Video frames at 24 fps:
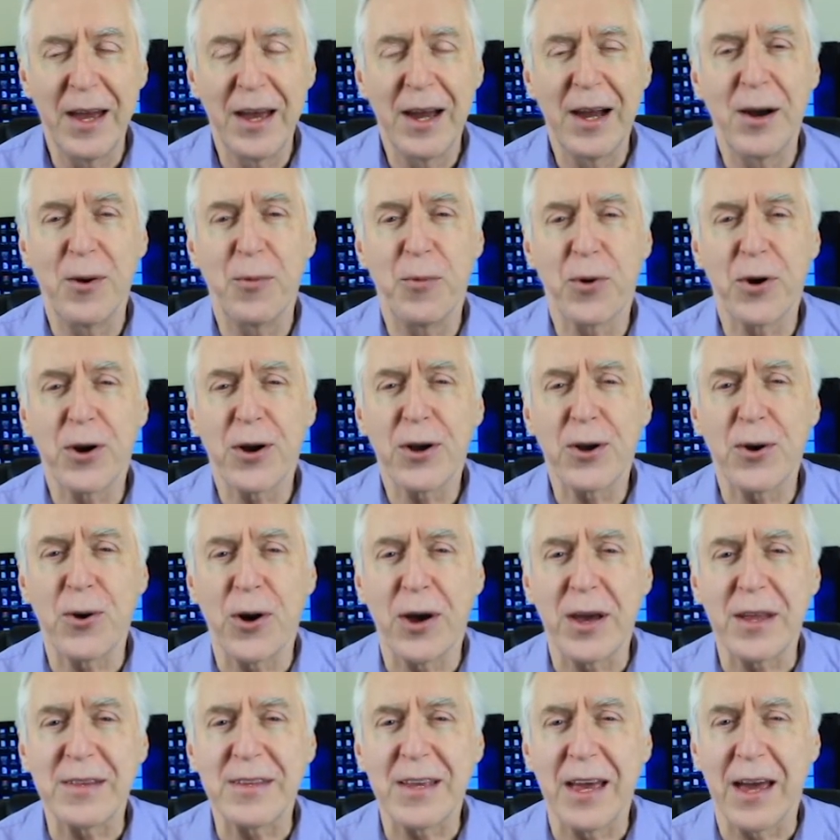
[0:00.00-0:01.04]
We're
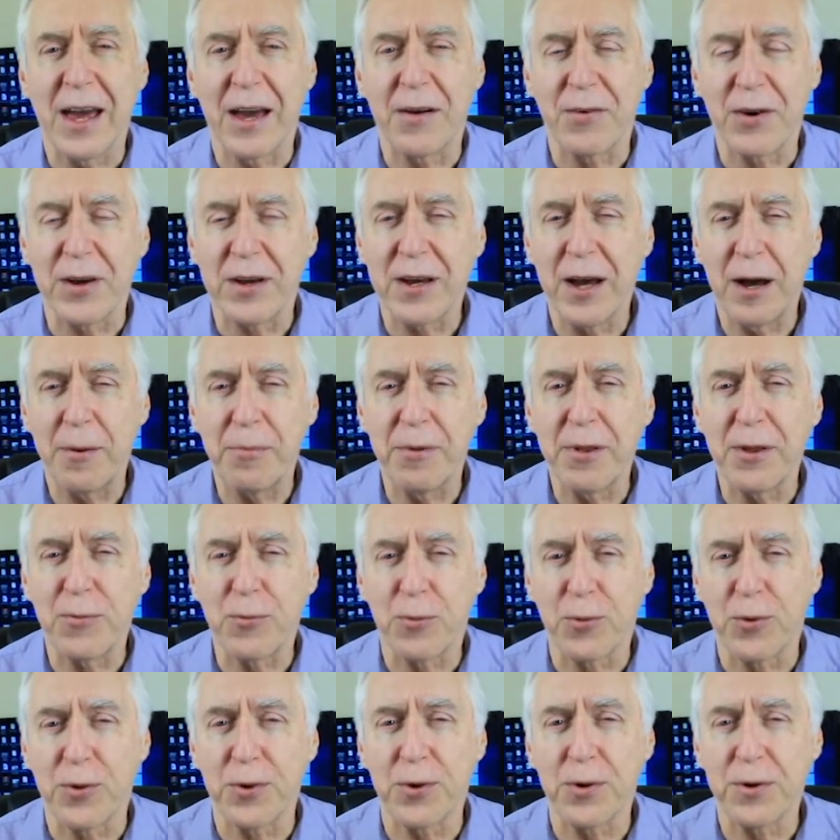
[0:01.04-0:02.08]
going to have a couple of
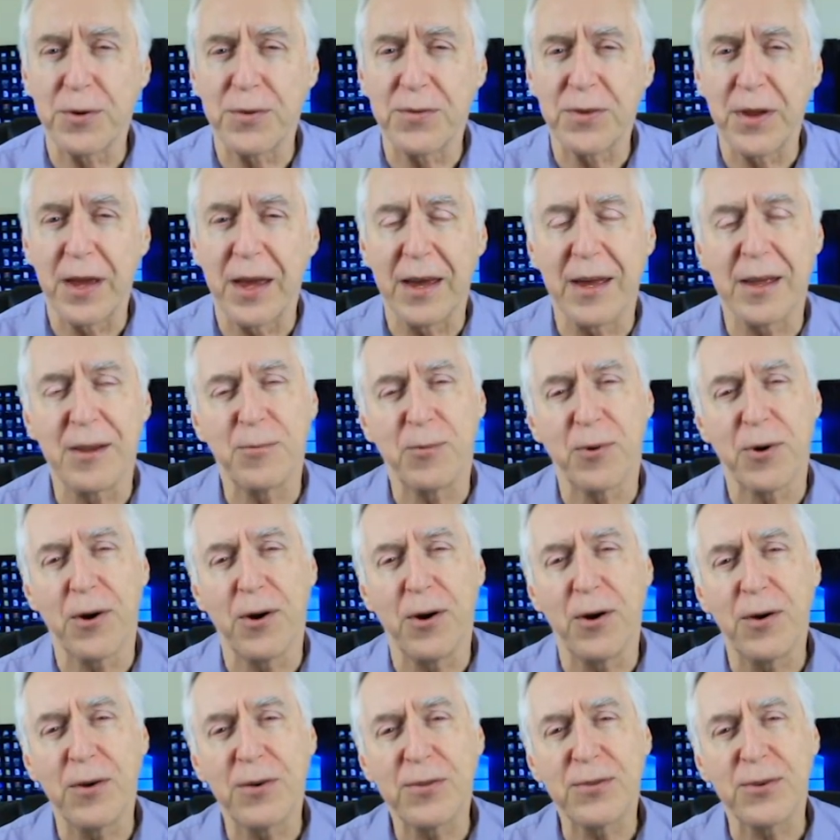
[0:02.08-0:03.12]
rules, and we're
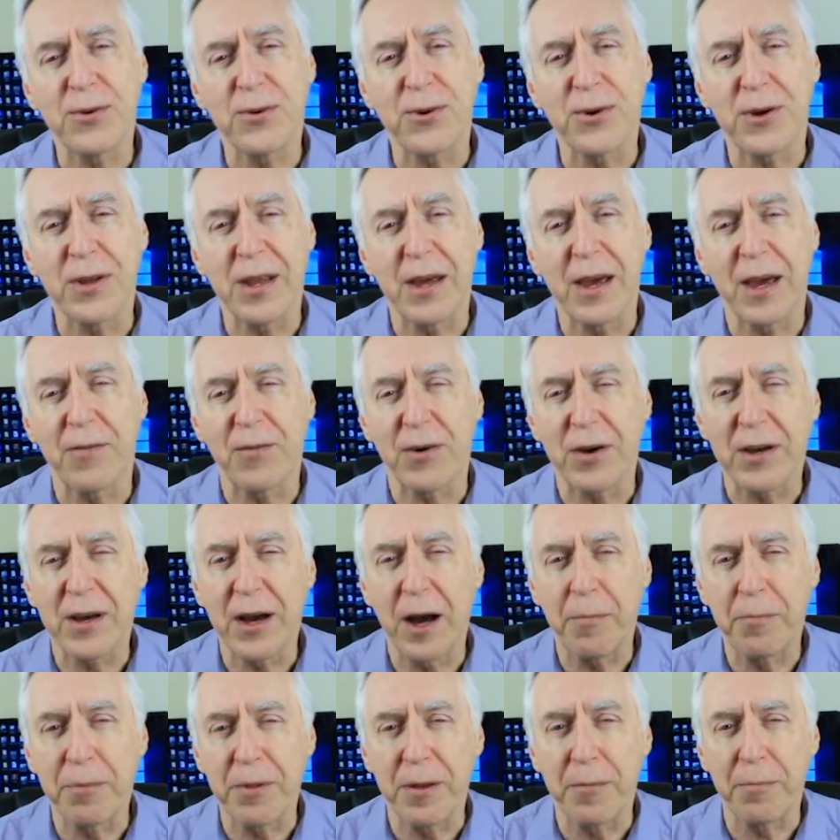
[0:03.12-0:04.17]
also going to have a
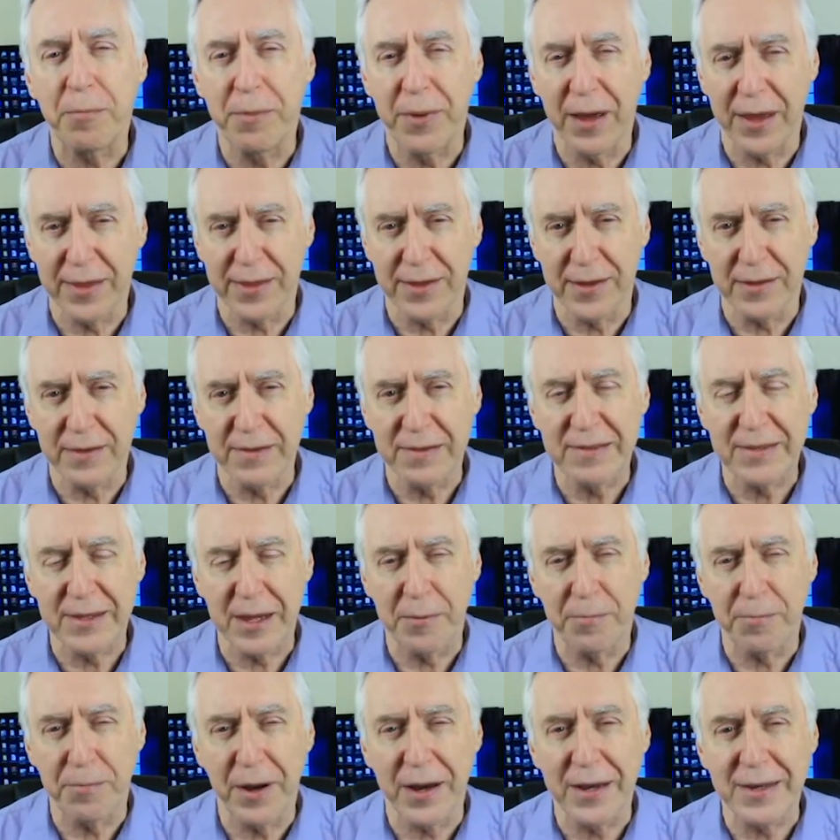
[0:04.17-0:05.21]
couple of methods
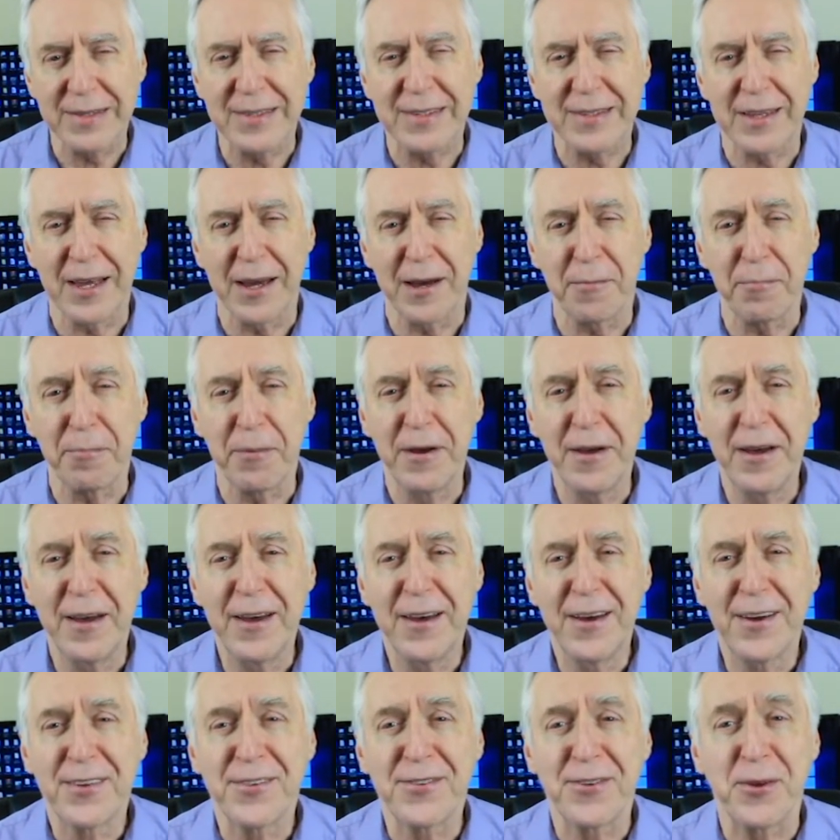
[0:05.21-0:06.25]
step by step.
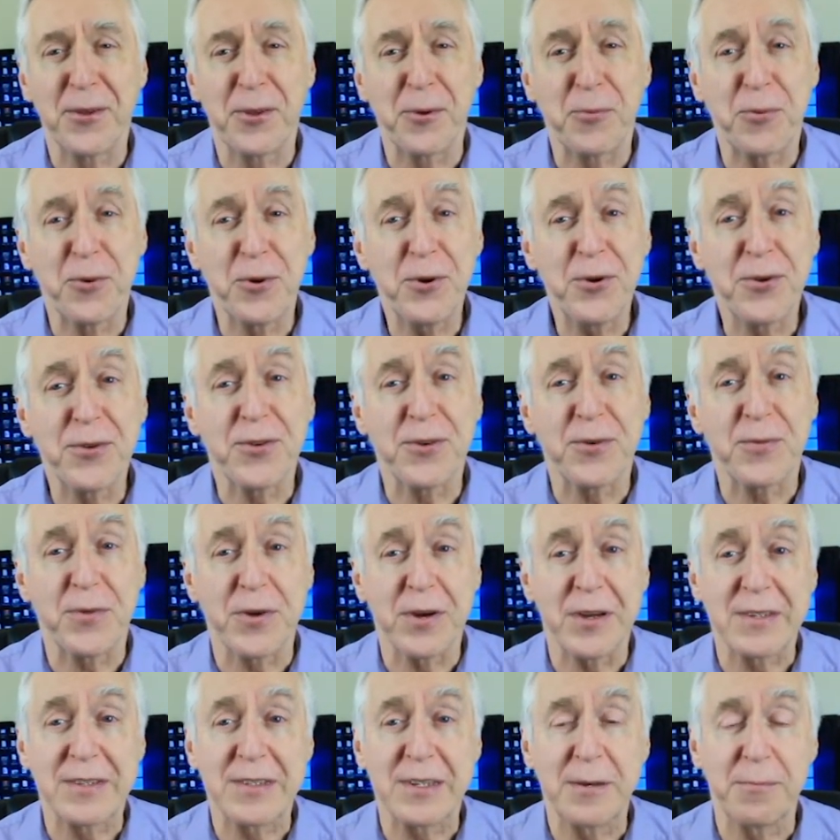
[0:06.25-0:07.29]
So the rules are
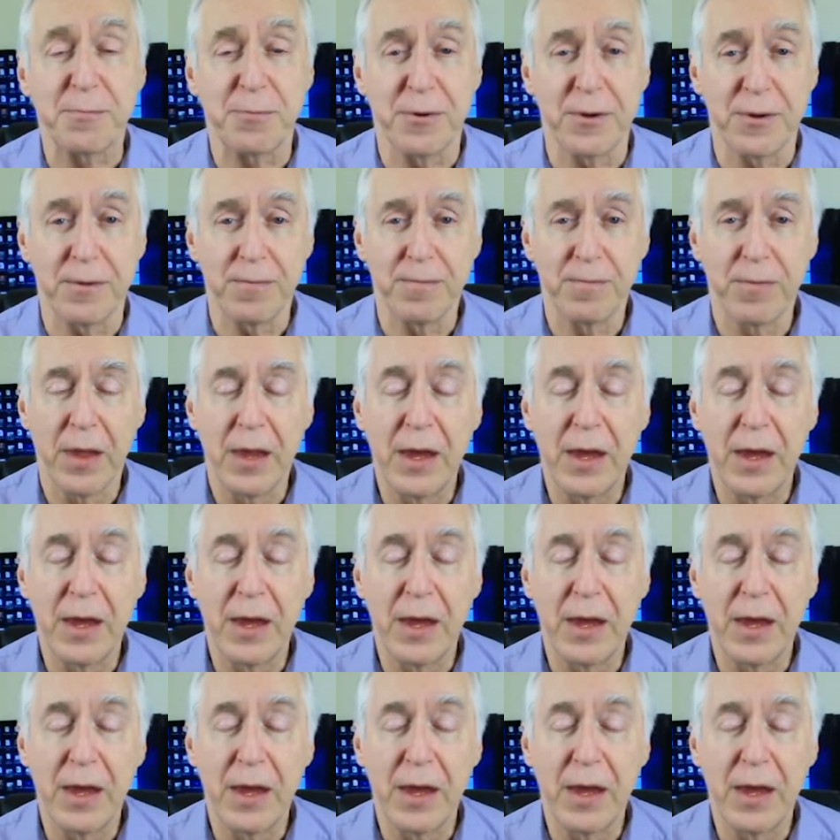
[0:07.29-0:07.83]
very simple.